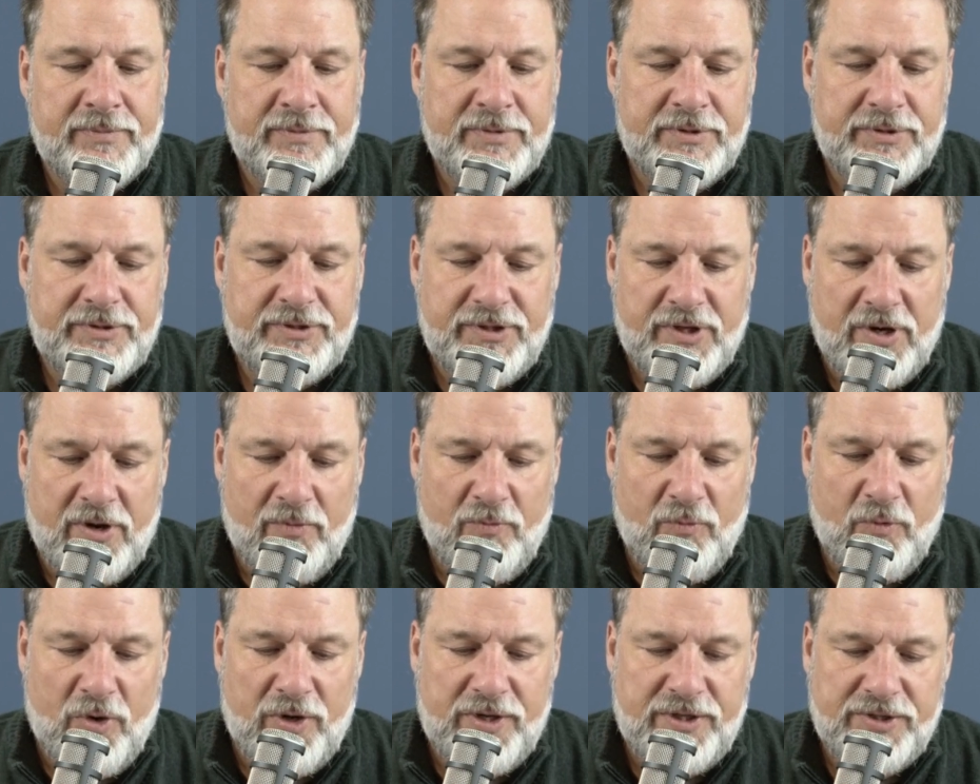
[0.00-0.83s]

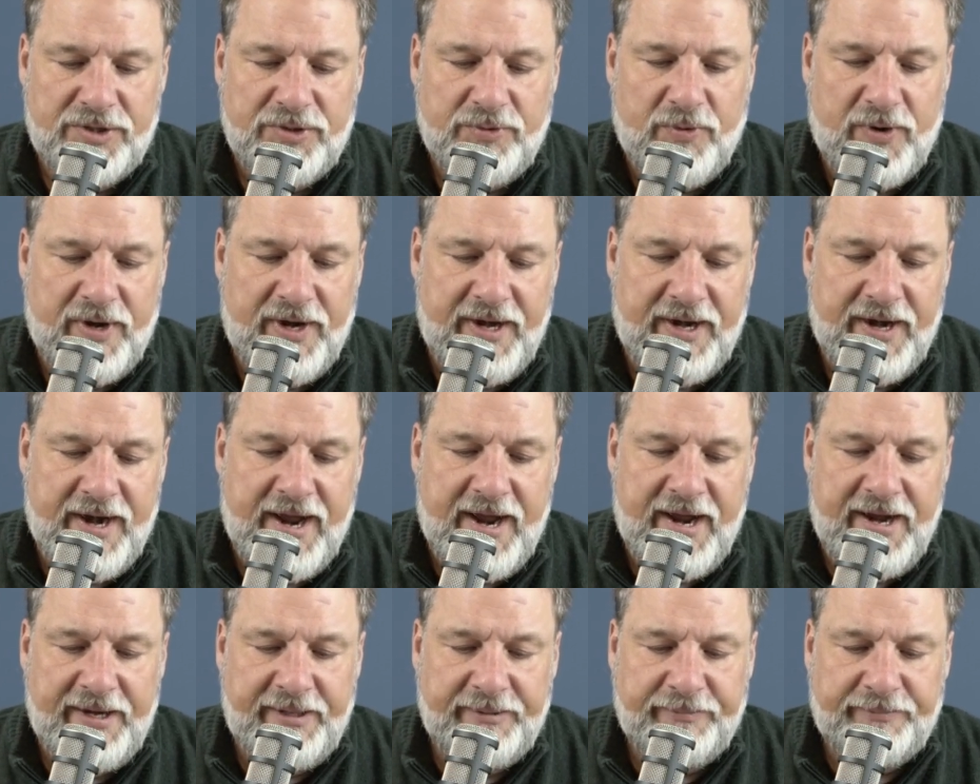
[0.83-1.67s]
Psalm
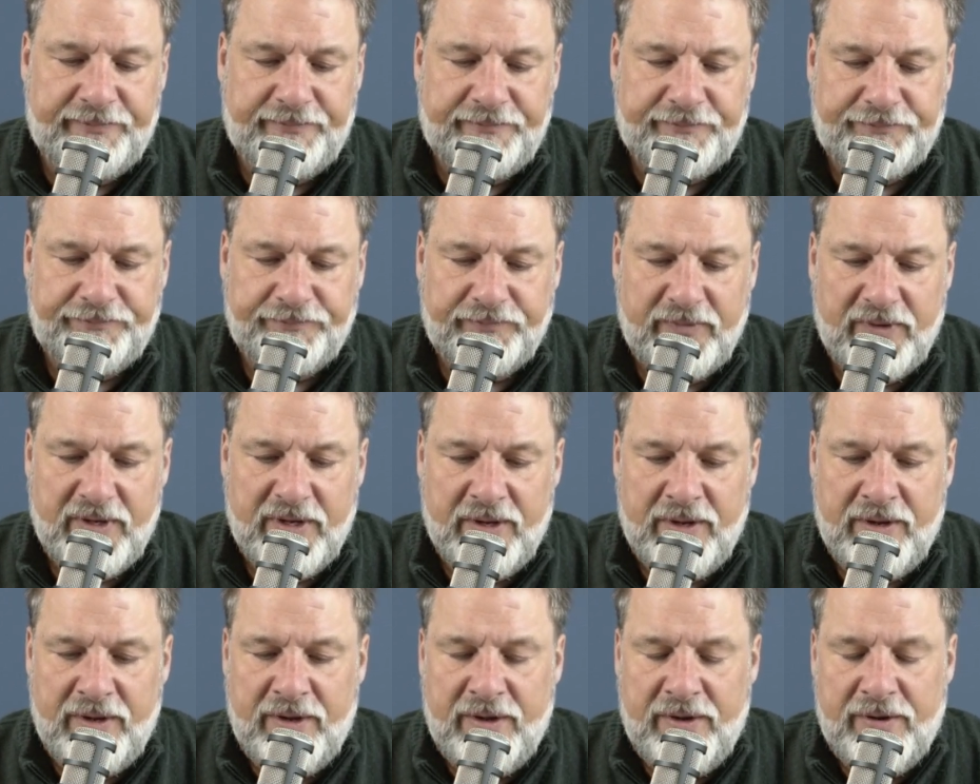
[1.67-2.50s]
129.
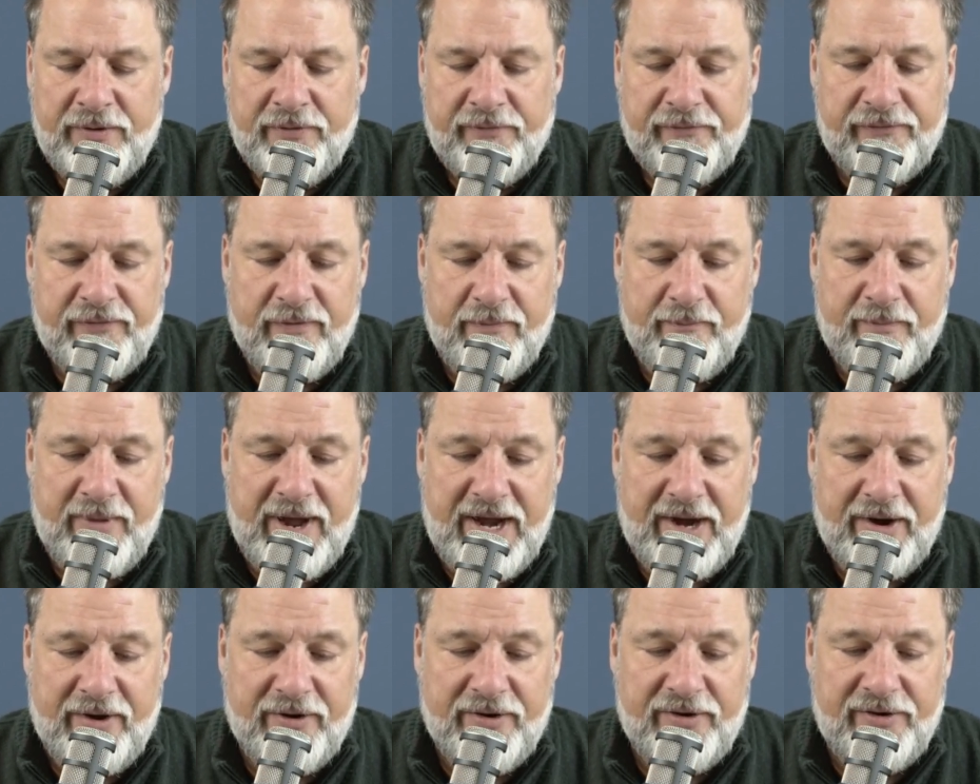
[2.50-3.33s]
From
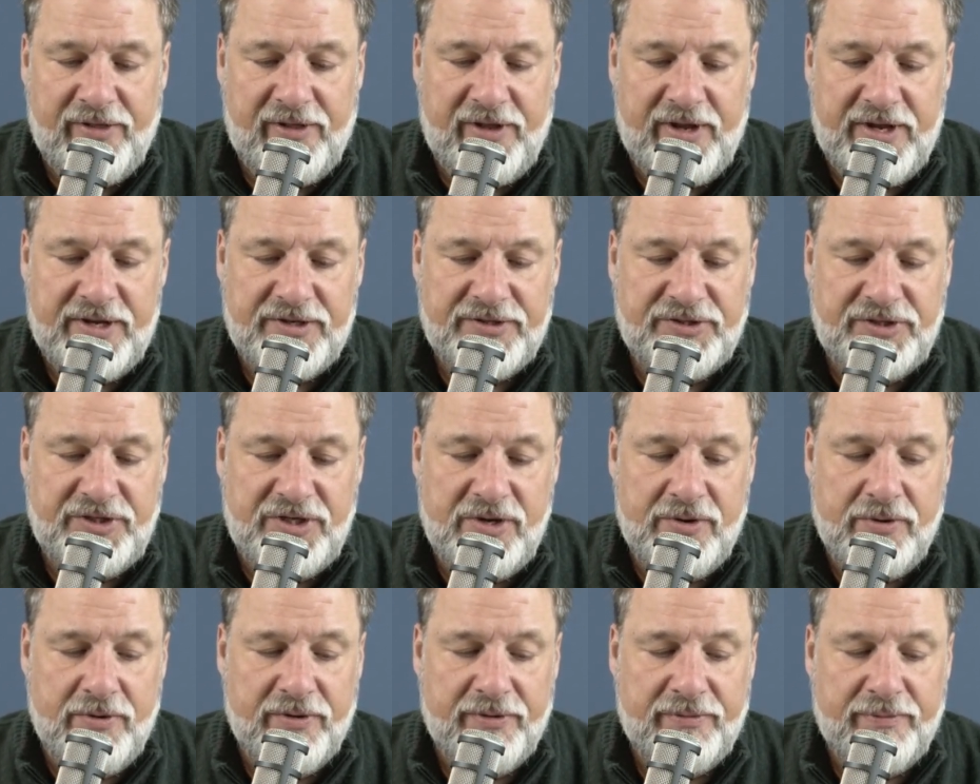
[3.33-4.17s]
my earliest
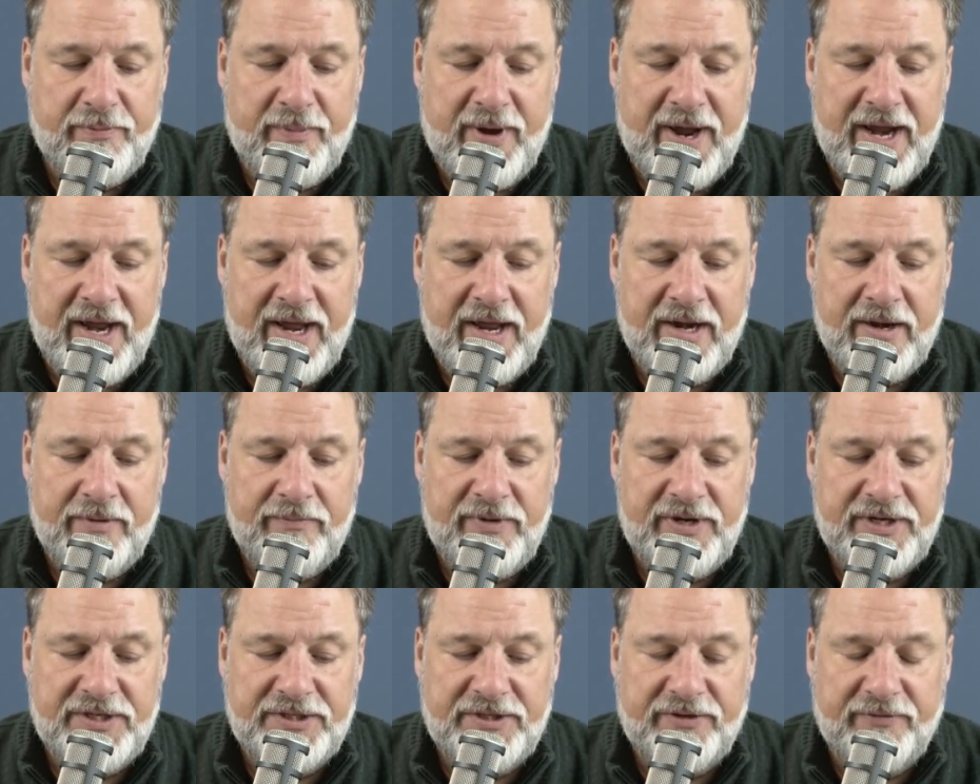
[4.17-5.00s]
youth, my
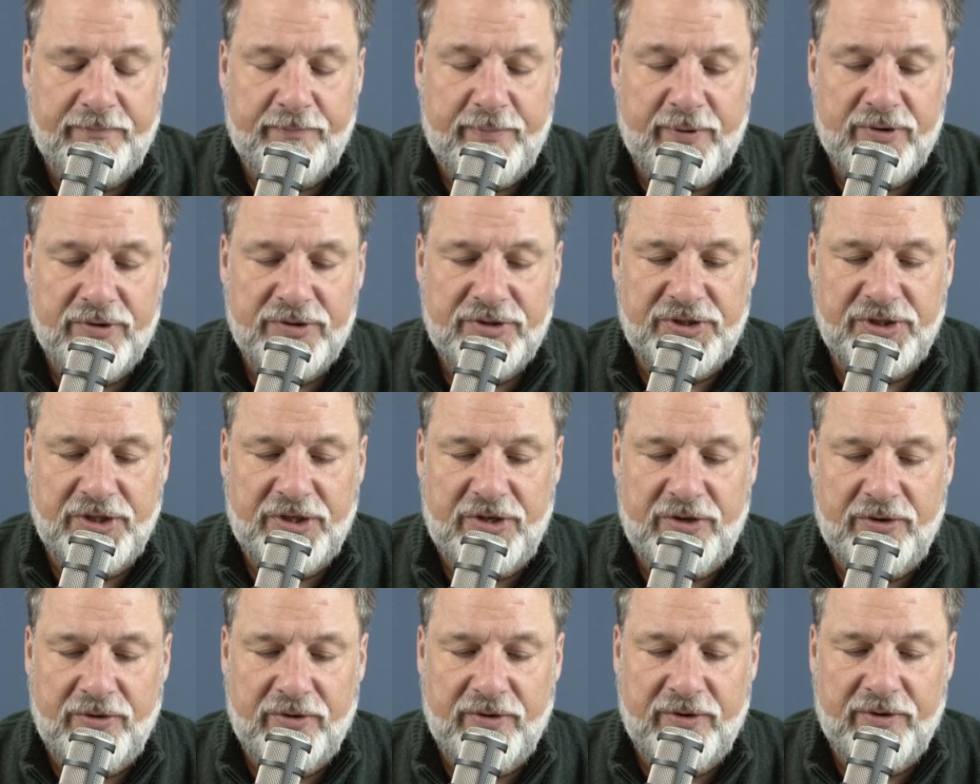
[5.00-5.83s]
enemies have
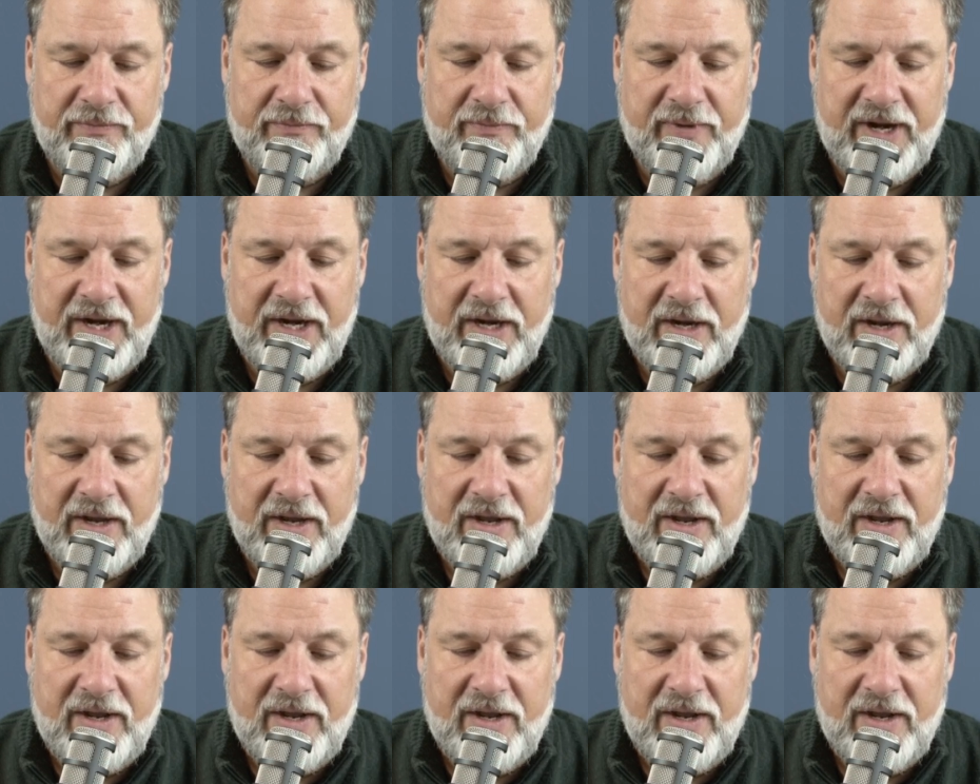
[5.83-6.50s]
persecuted me.